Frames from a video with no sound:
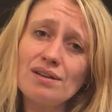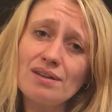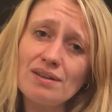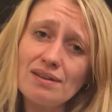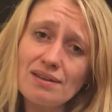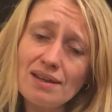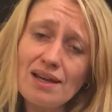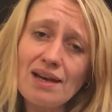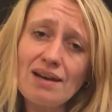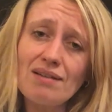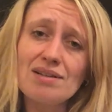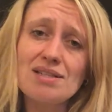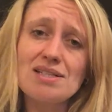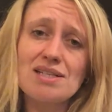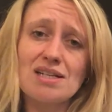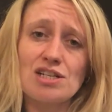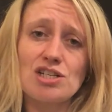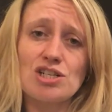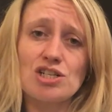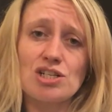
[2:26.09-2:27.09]
their
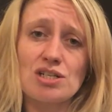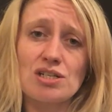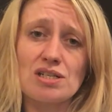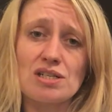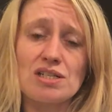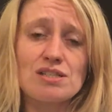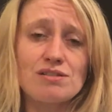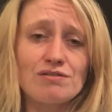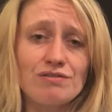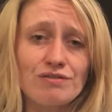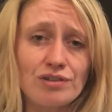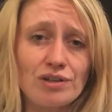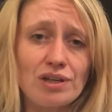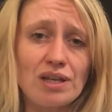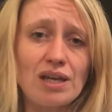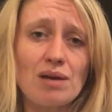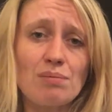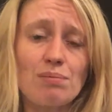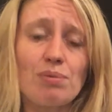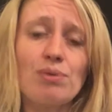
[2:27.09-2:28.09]
attention is
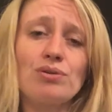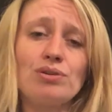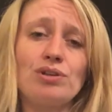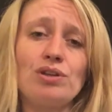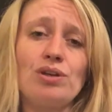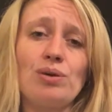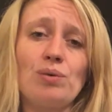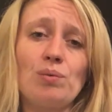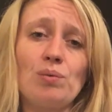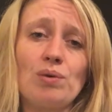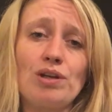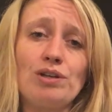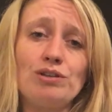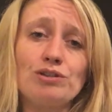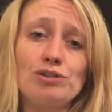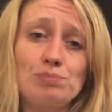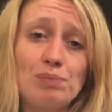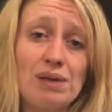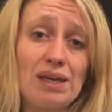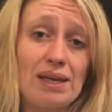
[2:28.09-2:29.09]
fully upon you while you're
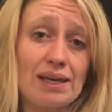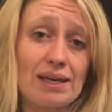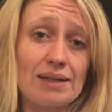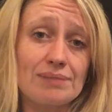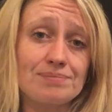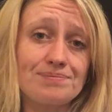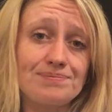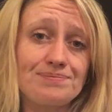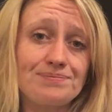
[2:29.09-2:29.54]
speaking.